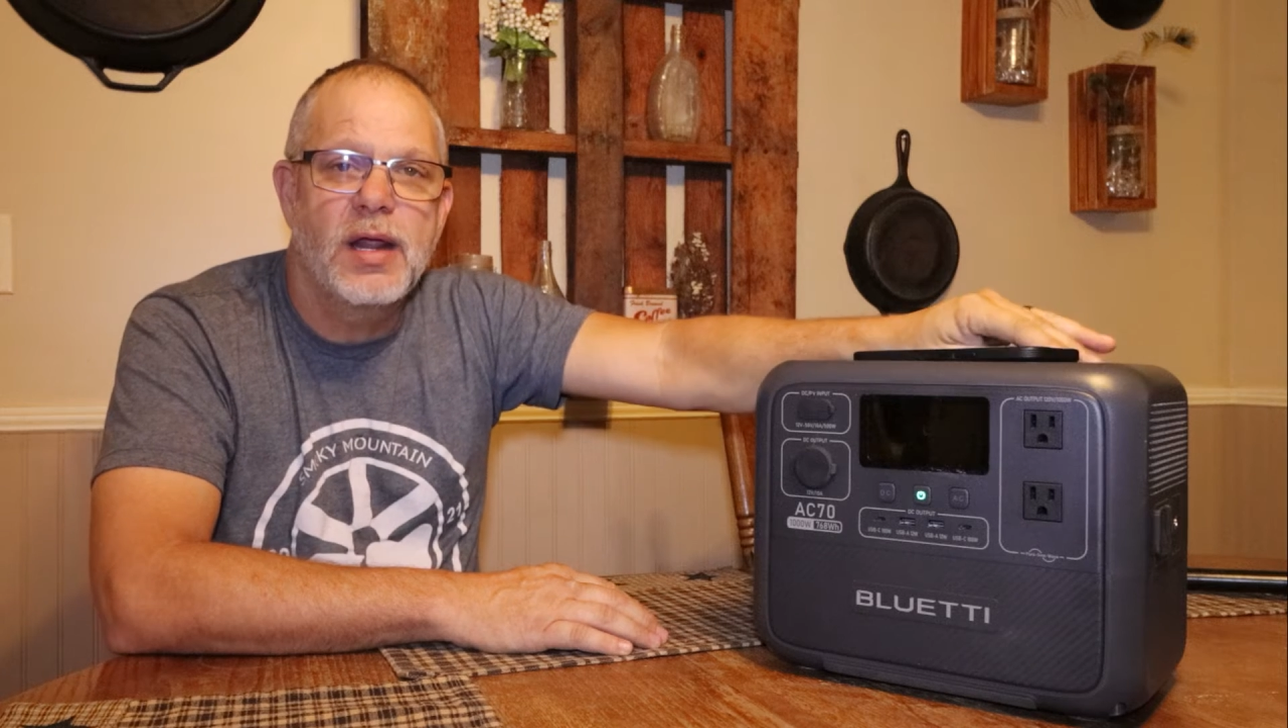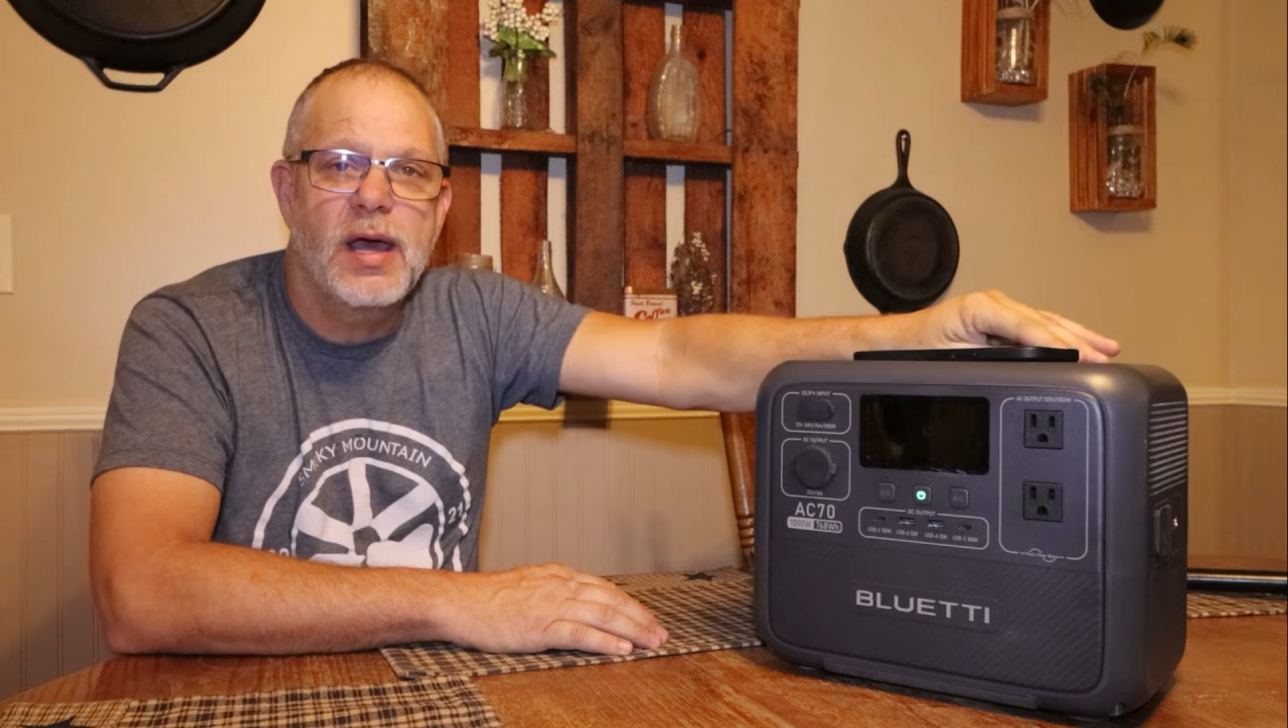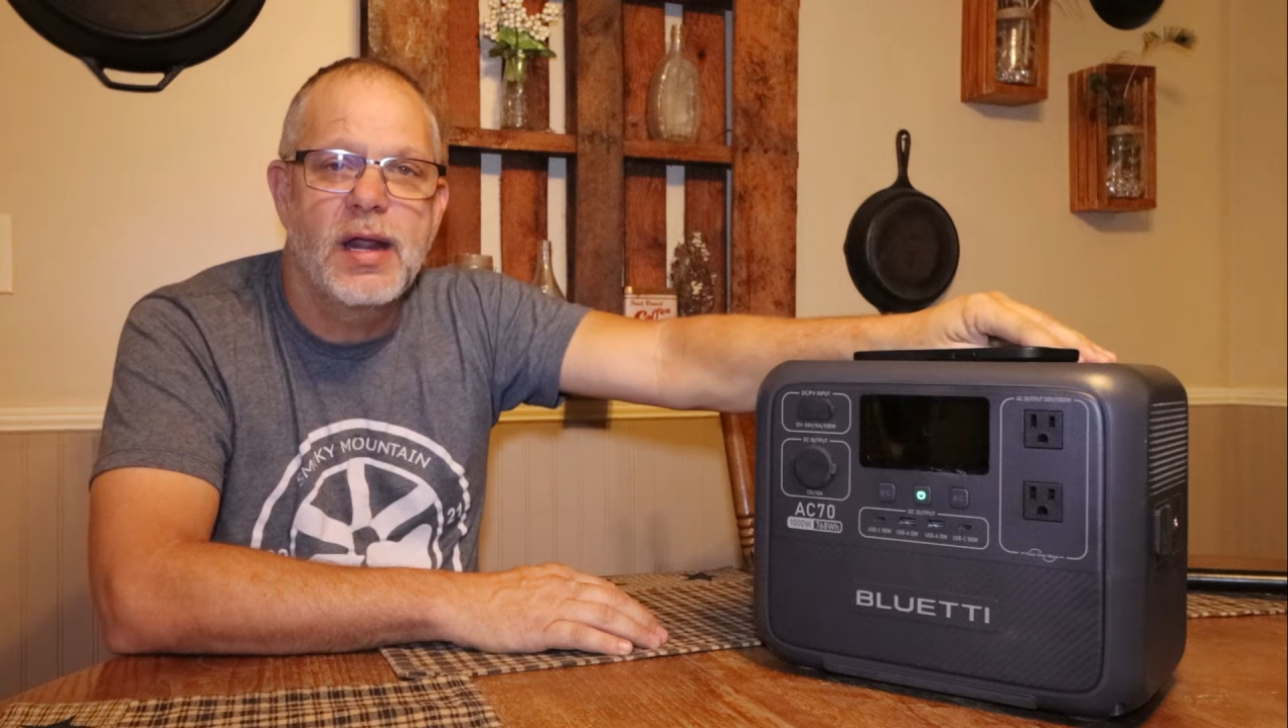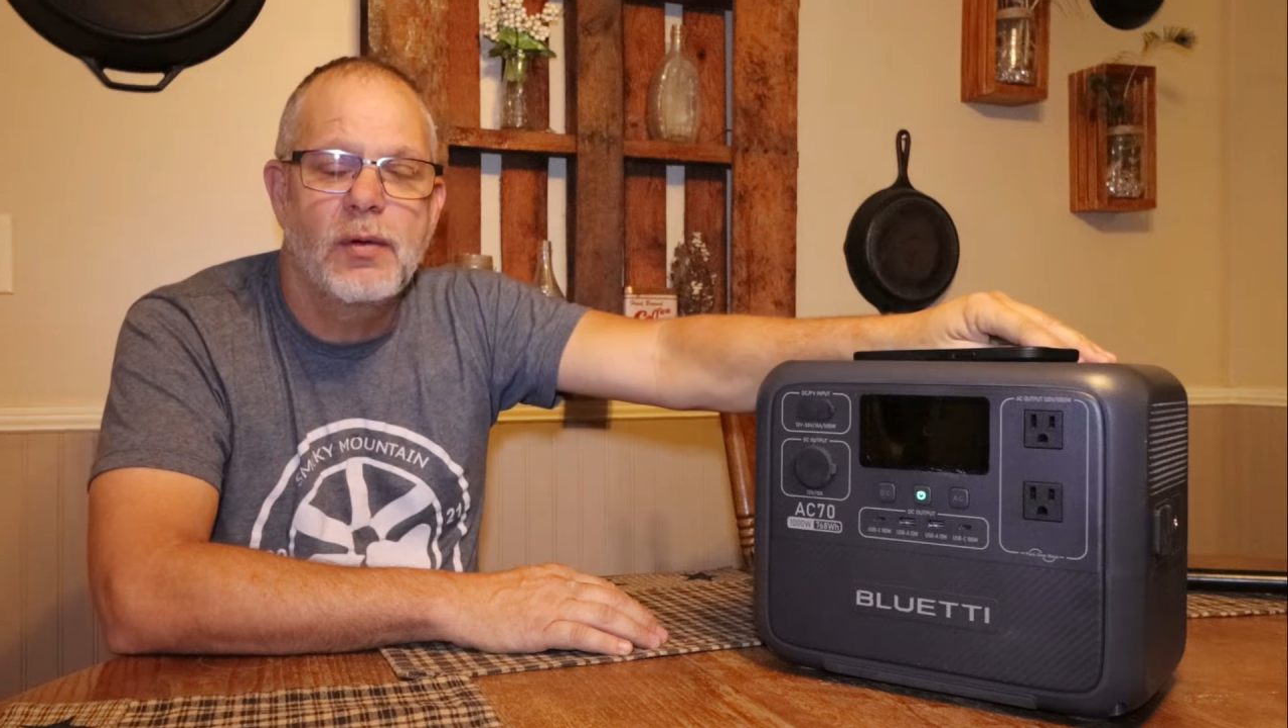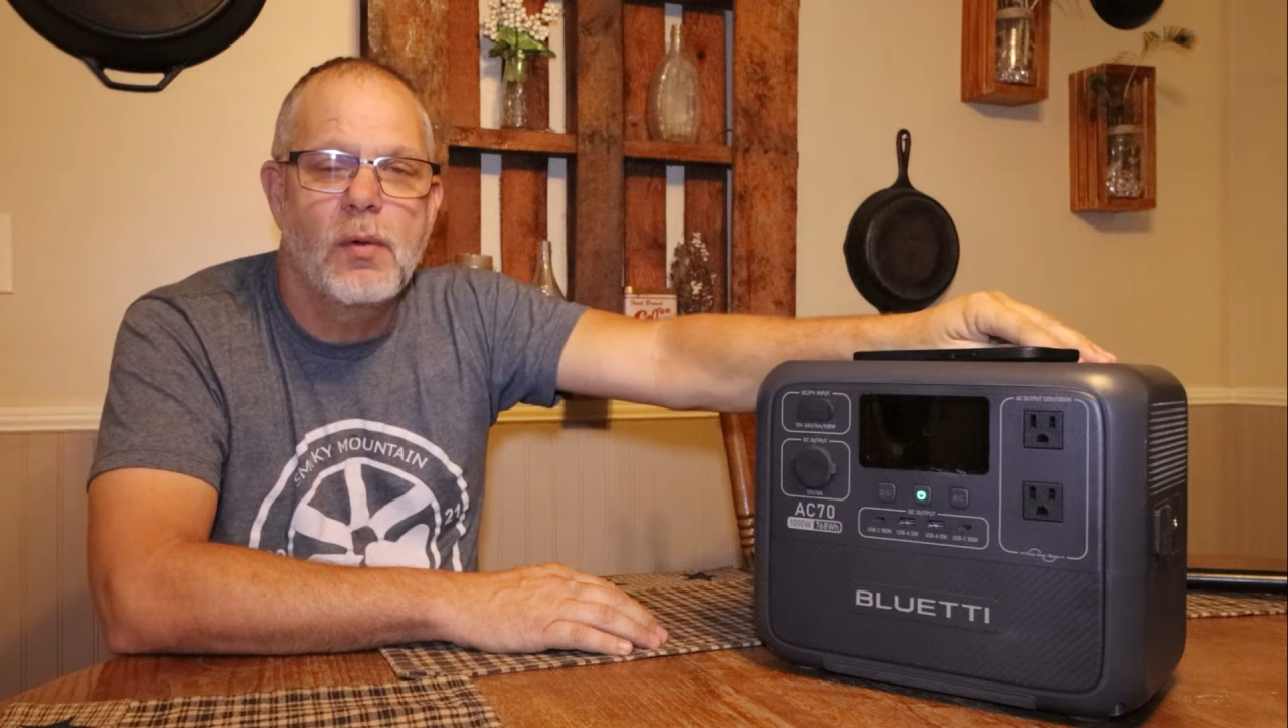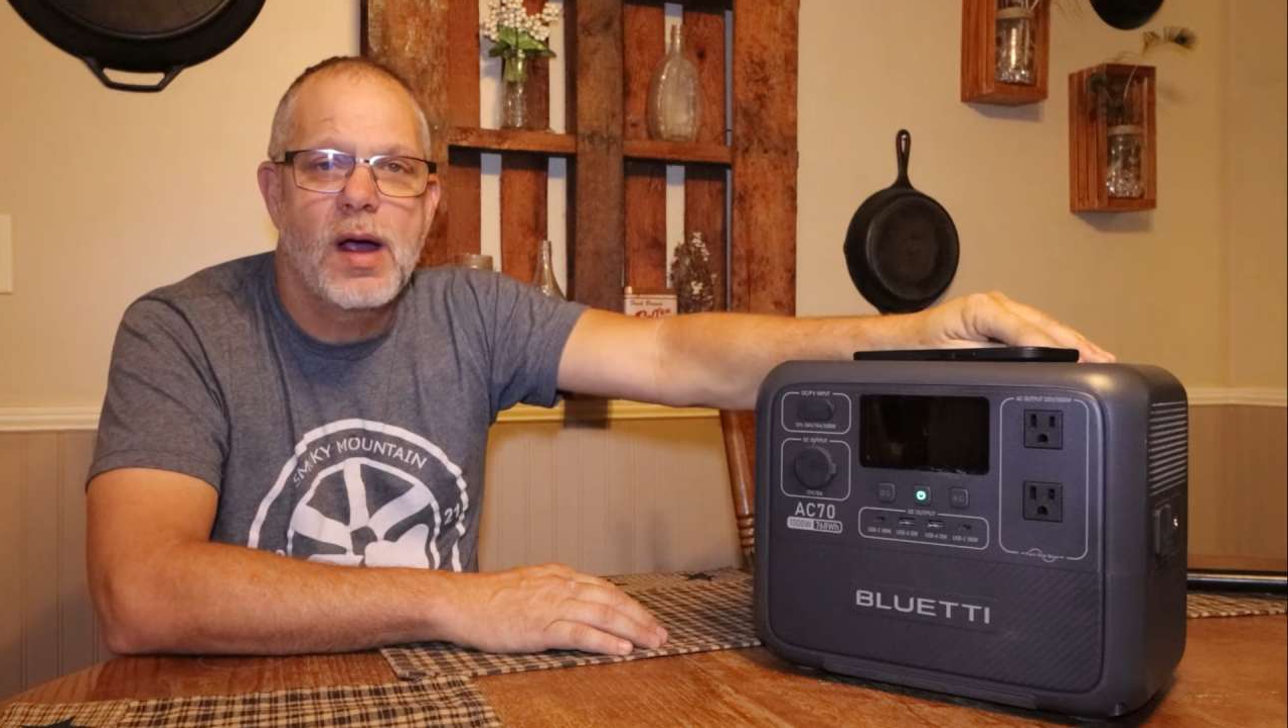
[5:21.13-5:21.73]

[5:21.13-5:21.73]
It had a